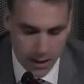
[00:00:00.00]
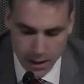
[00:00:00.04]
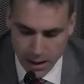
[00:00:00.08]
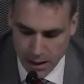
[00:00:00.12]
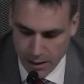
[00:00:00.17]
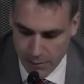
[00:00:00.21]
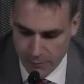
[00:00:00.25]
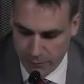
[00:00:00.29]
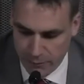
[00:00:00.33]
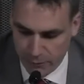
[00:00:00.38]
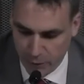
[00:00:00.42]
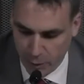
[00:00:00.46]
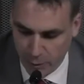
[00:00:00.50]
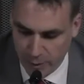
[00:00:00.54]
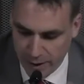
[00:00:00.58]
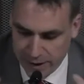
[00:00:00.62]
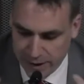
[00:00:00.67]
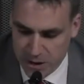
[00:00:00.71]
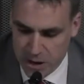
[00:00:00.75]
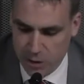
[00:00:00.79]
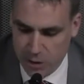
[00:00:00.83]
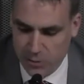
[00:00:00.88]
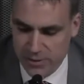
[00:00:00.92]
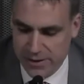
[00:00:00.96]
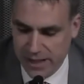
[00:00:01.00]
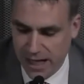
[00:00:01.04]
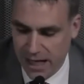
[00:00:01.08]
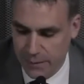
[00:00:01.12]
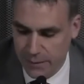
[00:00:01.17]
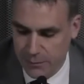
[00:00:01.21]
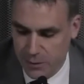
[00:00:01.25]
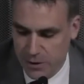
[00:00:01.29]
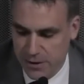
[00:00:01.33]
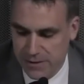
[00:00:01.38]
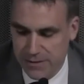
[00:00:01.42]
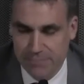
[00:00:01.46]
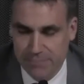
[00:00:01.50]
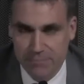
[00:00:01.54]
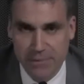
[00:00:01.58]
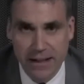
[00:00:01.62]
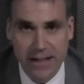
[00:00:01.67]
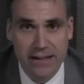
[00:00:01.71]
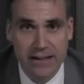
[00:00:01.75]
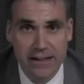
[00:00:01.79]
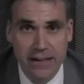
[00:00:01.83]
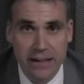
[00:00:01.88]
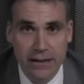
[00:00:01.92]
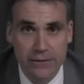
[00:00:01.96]
from NGO side
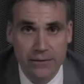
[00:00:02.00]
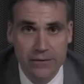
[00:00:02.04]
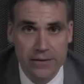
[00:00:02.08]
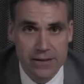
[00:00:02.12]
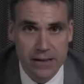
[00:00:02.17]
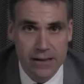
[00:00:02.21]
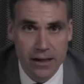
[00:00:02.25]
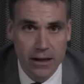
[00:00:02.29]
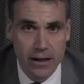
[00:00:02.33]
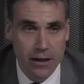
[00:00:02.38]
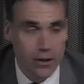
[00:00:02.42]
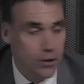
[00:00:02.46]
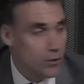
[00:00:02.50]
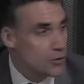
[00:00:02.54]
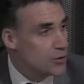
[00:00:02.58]
perspectives,